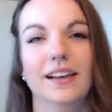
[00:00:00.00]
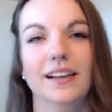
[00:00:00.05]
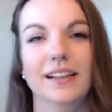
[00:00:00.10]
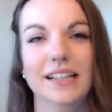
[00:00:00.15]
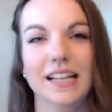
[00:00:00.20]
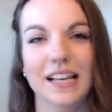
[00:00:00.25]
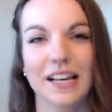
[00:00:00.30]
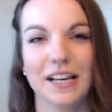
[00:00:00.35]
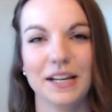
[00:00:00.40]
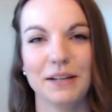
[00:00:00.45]

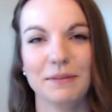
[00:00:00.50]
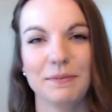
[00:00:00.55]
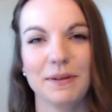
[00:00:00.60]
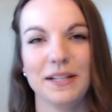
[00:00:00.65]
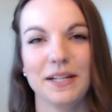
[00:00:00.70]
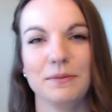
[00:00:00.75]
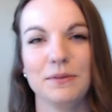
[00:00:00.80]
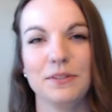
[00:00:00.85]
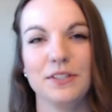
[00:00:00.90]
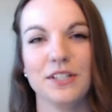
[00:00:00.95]
Hi, my
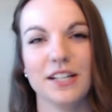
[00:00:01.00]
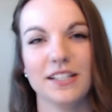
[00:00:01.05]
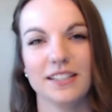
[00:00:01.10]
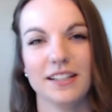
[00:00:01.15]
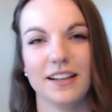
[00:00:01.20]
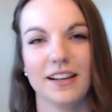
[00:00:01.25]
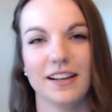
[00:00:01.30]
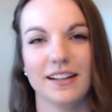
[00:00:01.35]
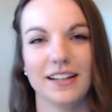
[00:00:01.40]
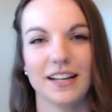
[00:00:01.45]
name is
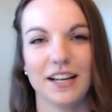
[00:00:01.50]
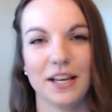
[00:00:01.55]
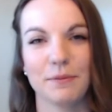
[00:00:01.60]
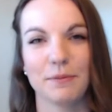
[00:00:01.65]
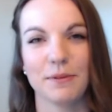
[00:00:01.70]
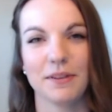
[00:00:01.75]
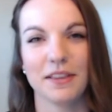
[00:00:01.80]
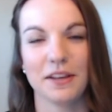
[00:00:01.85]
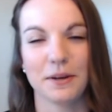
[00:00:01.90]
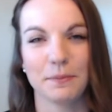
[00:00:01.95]
Jessa and I am a
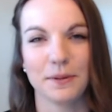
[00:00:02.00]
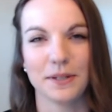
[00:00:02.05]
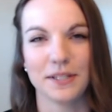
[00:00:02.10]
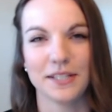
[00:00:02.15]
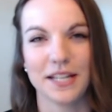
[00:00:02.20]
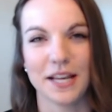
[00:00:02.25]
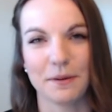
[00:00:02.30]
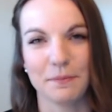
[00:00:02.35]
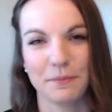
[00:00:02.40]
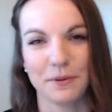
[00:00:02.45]
therapist
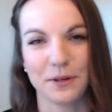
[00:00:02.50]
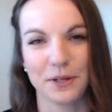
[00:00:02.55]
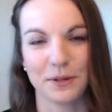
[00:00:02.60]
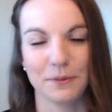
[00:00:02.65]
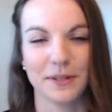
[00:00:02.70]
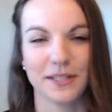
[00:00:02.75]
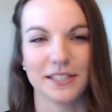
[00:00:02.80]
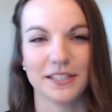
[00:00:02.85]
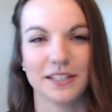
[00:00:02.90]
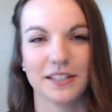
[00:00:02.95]
at
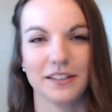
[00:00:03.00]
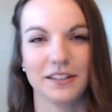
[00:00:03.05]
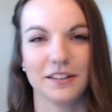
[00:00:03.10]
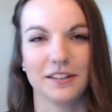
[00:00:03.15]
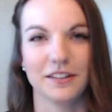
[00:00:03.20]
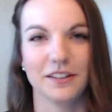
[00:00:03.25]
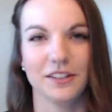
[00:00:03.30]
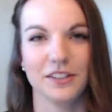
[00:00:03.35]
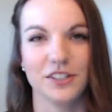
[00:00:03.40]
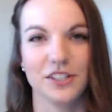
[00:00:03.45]
Pyramid
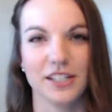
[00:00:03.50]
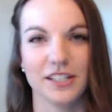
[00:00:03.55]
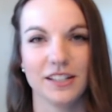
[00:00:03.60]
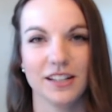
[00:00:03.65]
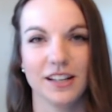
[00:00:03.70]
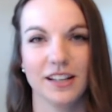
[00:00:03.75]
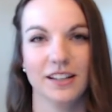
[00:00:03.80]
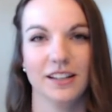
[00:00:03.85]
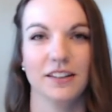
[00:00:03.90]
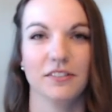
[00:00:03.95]
Psychology.
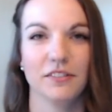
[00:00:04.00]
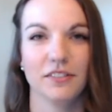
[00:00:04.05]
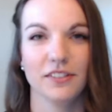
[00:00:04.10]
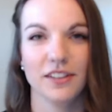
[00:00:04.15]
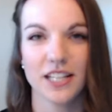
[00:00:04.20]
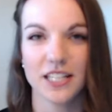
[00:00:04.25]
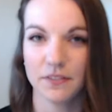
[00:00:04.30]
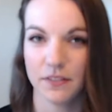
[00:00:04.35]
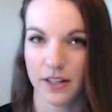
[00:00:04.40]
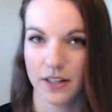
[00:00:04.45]
For
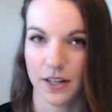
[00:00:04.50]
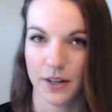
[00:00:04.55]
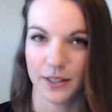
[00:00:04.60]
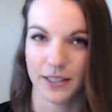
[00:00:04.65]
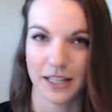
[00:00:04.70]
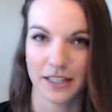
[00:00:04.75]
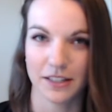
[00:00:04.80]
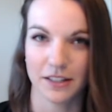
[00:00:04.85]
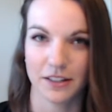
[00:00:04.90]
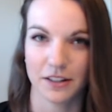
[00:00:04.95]
this video I'd
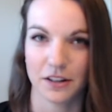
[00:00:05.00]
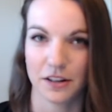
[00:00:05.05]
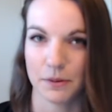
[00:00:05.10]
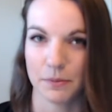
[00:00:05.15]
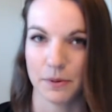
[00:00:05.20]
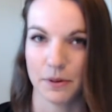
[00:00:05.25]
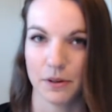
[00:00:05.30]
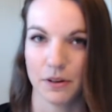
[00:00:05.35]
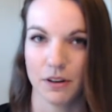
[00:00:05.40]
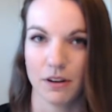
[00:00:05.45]
like to talk
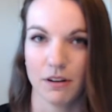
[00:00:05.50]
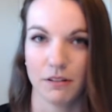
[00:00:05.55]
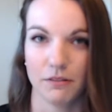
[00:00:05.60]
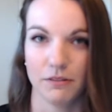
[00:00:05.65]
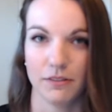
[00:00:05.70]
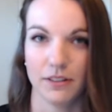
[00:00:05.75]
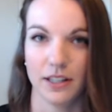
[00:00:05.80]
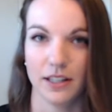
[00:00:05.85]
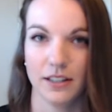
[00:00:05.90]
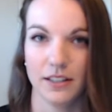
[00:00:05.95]
about
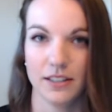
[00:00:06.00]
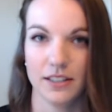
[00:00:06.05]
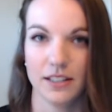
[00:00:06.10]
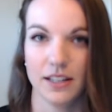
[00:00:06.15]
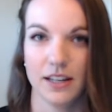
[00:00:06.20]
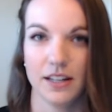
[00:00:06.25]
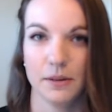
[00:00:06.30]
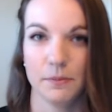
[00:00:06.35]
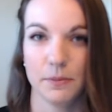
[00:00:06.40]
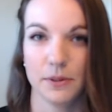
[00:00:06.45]
conflict,
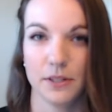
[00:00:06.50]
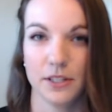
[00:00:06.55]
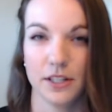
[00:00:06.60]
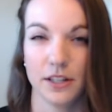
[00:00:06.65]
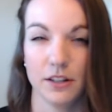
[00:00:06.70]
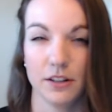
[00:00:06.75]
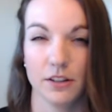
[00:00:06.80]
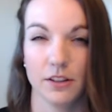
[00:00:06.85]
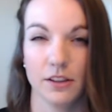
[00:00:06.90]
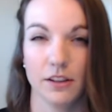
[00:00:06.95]
and in
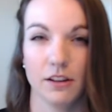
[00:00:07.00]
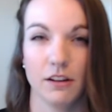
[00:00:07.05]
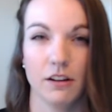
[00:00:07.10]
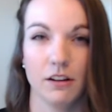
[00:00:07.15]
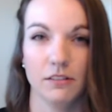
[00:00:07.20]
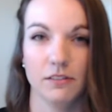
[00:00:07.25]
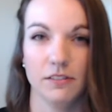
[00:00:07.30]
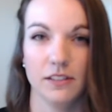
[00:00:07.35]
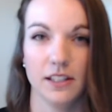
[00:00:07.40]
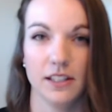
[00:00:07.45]
particular the
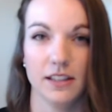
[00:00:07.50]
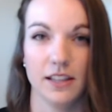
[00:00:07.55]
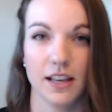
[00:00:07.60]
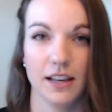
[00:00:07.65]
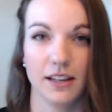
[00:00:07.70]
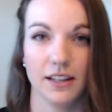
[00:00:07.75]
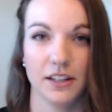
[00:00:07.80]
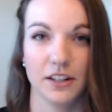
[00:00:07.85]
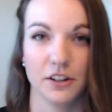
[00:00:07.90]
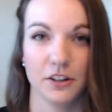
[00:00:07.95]
conflict that
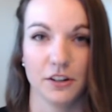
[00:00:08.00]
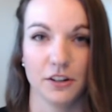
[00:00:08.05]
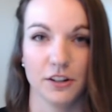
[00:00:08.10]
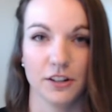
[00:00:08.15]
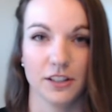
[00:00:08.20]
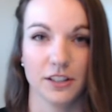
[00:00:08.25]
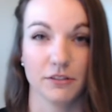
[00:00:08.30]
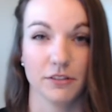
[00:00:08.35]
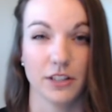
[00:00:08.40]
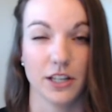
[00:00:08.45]
can occur in
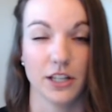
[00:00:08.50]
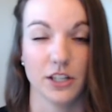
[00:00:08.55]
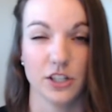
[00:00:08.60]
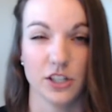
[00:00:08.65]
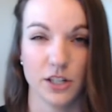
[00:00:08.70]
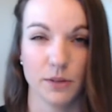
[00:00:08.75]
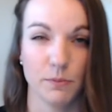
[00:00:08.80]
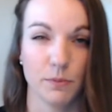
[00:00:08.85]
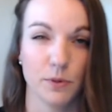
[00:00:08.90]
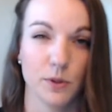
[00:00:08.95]
the
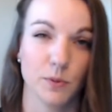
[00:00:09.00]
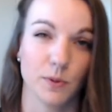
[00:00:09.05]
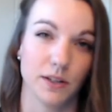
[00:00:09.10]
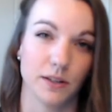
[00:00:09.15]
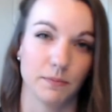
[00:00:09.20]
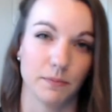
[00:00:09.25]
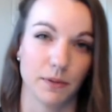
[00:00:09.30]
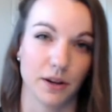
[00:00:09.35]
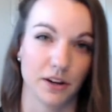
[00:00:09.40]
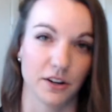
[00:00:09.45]
relationship
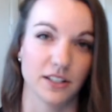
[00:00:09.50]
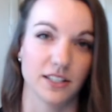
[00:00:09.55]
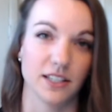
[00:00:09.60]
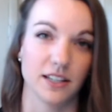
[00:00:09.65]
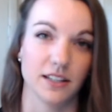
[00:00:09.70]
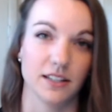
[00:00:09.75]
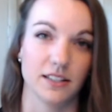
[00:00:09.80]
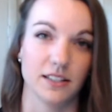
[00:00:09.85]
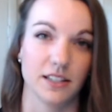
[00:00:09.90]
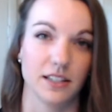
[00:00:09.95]
between parents
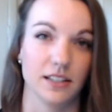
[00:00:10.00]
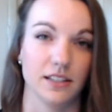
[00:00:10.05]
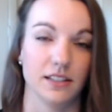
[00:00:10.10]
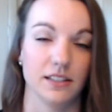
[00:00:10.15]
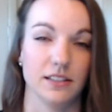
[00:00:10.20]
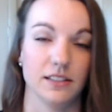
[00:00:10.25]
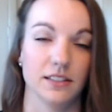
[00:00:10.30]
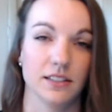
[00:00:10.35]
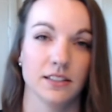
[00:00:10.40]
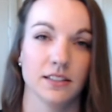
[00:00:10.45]
and
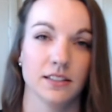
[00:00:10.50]
teens.